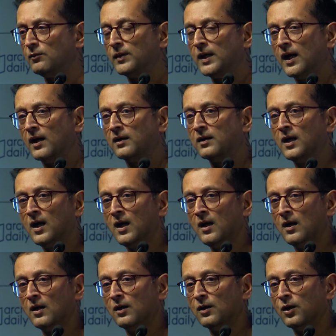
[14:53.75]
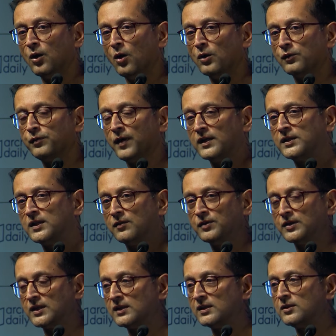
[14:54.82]
We had a lot of our
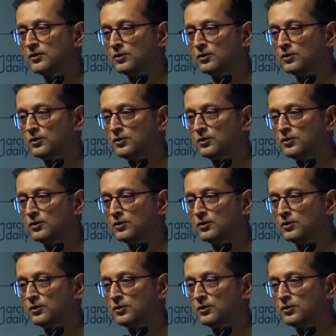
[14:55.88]
services